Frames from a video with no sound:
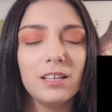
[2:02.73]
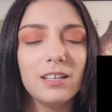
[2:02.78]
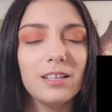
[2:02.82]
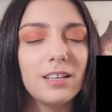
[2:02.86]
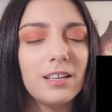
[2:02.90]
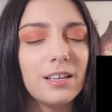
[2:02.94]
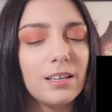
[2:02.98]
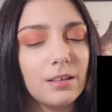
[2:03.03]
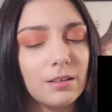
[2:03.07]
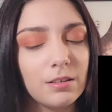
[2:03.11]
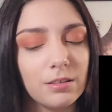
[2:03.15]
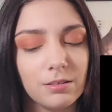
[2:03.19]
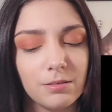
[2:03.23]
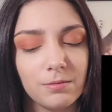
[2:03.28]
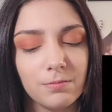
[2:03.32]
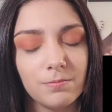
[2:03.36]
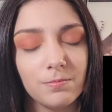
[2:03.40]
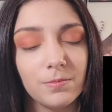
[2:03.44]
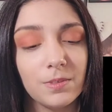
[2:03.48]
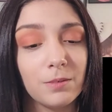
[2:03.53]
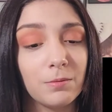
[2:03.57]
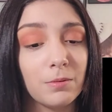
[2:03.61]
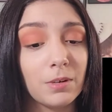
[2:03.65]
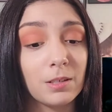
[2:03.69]
know, it,
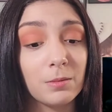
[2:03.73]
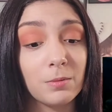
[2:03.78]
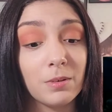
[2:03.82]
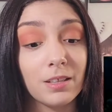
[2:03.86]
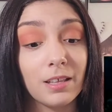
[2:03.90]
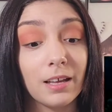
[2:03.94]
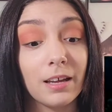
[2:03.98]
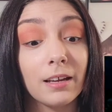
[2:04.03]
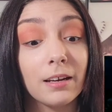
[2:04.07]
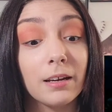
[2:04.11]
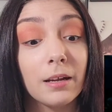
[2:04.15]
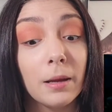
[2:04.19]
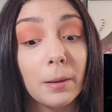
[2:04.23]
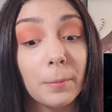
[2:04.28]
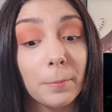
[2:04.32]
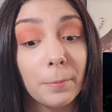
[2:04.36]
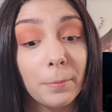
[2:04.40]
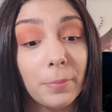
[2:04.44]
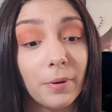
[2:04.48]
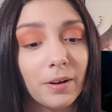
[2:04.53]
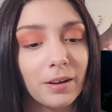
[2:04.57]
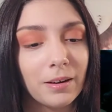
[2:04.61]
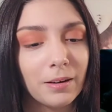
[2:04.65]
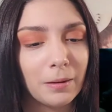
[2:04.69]
it reminds me of that.
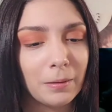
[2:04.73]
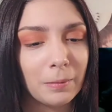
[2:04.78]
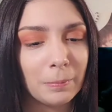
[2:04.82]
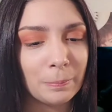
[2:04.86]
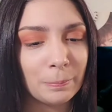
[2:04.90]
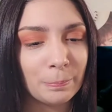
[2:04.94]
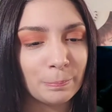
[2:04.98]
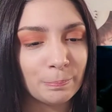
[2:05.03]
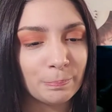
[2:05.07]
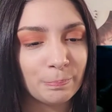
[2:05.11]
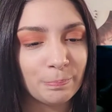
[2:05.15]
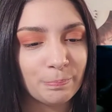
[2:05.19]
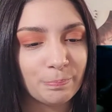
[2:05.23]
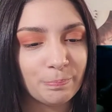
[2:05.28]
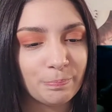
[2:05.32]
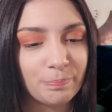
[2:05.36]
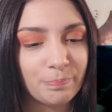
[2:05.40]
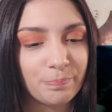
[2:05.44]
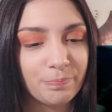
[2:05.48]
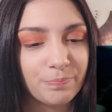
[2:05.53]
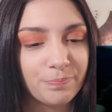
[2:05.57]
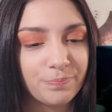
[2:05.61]
But um,